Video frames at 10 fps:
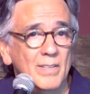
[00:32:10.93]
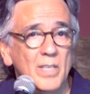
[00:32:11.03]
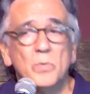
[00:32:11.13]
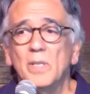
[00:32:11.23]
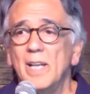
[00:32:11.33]

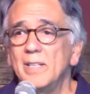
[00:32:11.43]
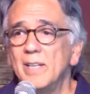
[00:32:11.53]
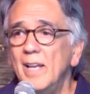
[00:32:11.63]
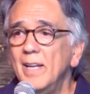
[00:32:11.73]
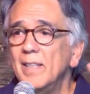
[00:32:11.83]
This related
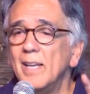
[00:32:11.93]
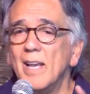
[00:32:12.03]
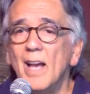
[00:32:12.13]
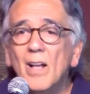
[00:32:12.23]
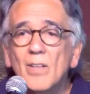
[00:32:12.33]
to
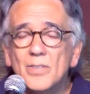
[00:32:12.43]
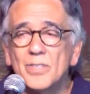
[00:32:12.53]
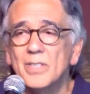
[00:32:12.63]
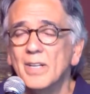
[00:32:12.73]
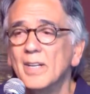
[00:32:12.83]
anything
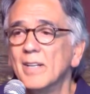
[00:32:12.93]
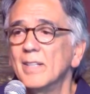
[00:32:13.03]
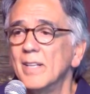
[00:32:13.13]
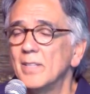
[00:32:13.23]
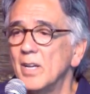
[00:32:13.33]
else
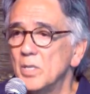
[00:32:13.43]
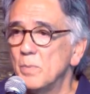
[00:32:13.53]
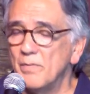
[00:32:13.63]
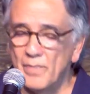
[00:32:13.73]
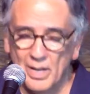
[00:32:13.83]
that the
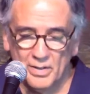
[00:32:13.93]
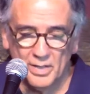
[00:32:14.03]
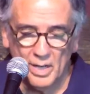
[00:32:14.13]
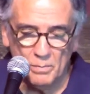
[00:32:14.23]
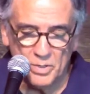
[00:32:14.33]
husband
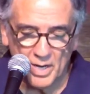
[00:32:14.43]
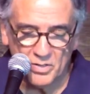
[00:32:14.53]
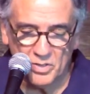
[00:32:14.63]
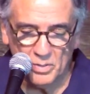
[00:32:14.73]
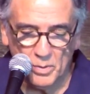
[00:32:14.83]
found
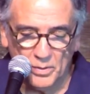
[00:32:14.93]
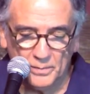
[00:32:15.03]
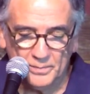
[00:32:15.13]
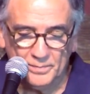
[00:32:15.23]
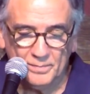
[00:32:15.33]
objectionable.